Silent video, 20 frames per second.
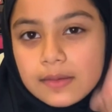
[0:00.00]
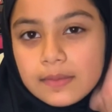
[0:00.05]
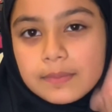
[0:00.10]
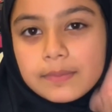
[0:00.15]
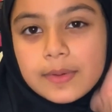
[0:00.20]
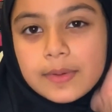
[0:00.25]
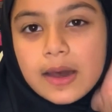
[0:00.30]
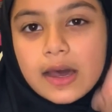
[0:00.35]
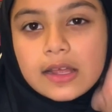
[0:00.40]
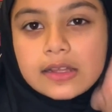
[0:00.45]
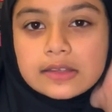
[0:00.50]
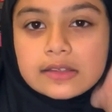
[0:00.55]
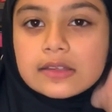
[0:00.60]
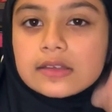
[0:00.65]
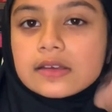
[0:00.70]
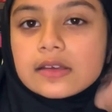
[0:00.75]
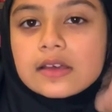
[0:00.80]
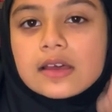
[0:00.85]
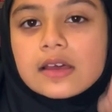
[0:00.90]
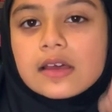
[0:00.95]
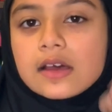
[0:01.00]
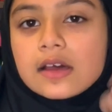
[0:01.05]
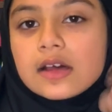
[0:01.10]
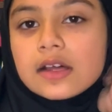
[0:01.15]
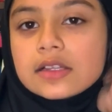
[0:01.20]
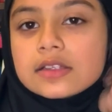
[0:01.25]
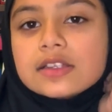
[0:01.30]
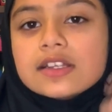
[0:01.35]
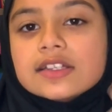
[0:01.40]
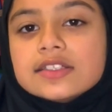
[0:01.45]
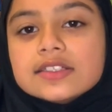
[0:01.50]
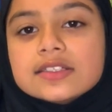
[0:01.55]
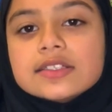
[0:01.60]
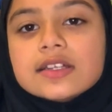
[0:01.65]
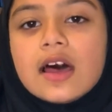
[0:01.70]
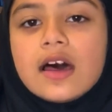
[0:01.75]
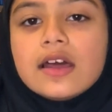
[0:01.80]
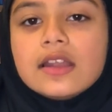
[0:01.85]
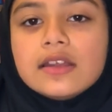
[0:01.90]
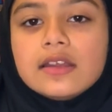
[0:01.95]
But the
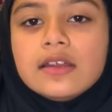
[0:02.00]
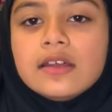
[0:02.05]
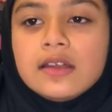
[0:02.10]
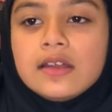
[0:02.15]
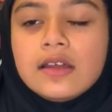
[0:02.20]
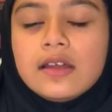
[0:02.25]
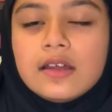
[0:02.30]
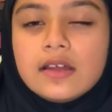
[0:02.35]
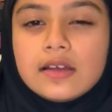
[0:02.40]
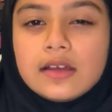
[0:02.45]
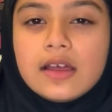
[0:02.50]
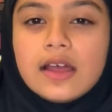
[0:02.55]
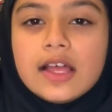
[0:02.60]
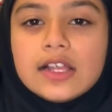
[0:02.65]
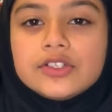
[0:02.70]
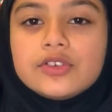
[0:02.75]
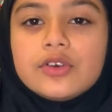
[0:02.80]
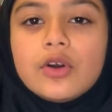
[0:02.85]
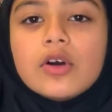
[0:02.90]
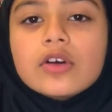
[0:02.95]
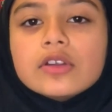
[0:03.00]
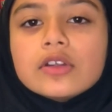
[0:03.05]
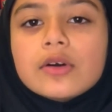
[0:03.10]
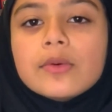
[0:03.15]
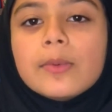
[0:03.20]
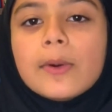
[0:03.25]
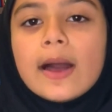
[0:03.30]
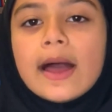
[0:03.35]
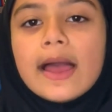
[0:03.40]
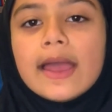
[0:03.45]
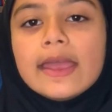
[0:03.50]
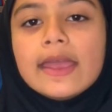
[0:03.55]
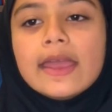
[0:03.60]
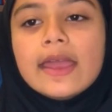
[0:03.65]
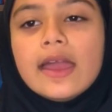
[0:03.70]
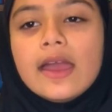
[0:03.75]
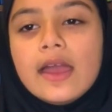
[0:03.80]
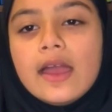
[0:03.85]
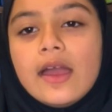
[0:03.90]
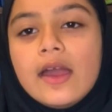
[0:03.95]
sun had gone away
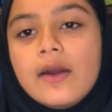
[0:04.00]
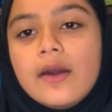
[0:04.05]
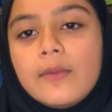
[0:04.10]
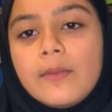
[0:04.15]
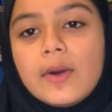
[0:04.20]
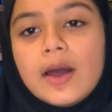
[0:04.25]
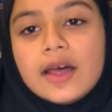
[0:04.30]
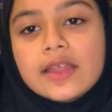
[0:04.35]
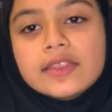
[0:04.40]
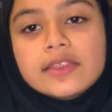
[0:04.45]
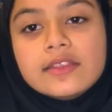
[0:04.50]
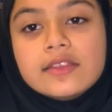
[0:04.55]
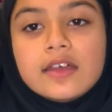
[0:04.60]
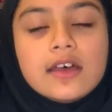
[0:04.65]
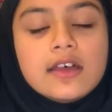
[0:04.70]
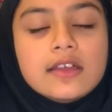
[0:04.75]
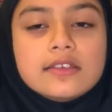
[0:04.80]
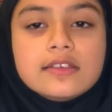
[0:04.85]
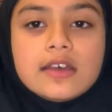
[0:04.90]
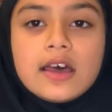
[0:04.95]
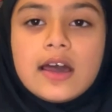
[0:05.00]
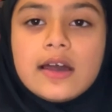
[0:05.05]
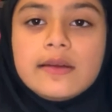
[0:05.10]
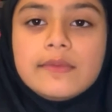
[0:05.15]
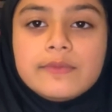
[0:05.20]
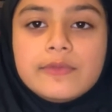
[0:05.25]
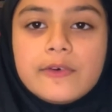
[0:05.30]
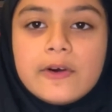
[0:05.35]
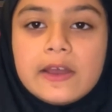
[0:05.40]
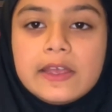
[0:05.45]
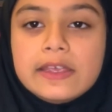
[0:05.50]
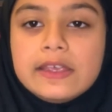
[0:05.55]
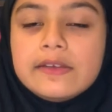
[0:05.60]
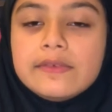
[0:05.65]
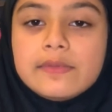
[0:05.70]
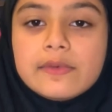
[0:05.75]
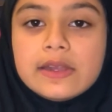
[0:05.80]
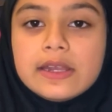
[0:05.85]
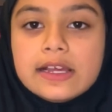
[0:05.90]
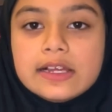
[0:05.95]
when the time for
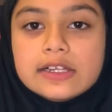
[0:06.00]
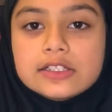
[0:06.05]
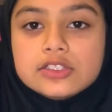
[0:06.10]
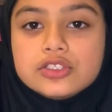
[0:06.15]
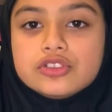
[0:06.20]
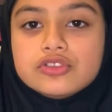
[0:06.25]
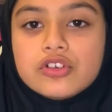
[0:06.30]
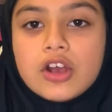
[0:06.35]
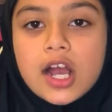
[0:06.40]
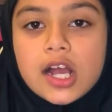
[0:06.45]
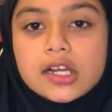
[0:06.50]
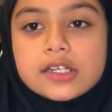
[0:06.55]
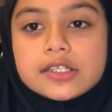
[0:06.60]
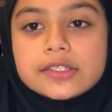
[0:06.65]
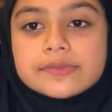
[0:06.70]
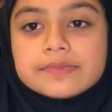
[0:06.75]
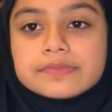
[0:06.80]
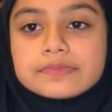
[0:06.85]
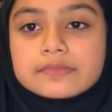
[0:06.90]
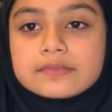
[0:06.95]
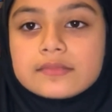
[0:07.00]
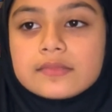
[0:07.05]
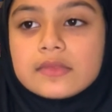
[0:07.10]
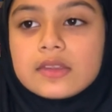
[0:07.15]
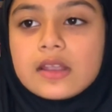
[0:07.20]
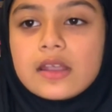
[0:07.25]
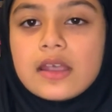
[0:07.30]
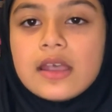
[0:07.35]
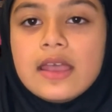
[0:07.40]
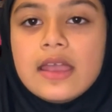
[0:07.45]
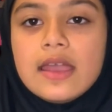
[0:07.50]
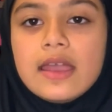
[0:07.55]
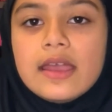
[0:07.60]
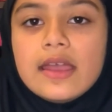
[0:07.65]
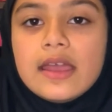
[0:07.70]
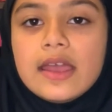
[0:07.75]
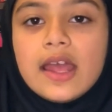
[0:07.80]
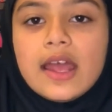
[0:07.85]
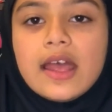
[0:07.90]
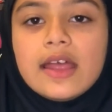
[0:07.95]
evening struck.
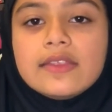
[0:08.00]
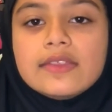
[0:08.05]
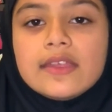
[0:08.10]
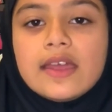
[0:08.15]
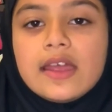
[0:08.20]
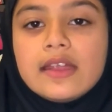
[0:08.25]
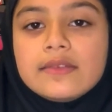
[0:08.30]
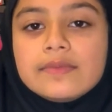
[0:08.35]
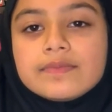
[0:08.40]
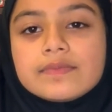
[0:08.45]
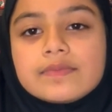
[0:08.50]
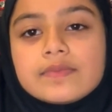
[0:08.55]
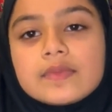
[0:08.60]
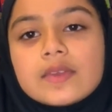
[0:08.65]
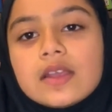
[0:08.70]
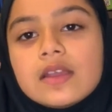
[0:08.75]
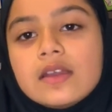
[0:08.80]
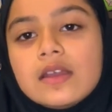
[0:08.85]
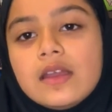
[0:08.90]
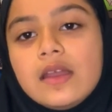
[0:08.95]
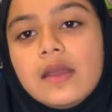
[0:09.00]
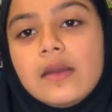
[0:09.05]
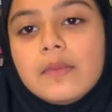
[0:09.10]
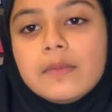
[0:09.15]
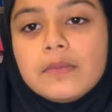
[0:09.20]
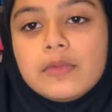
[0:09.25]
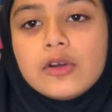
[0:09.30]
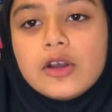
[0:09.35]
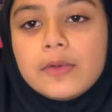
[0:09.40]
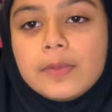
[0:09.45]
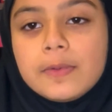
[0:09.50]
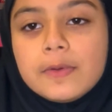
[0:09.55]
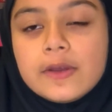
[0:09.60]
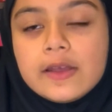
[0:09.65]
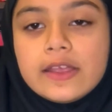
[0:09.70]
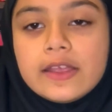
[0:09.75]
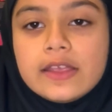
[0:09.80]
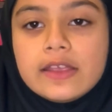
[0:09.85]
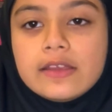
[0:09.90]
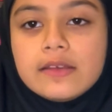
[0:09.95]
And then
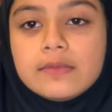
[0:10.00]
Prophet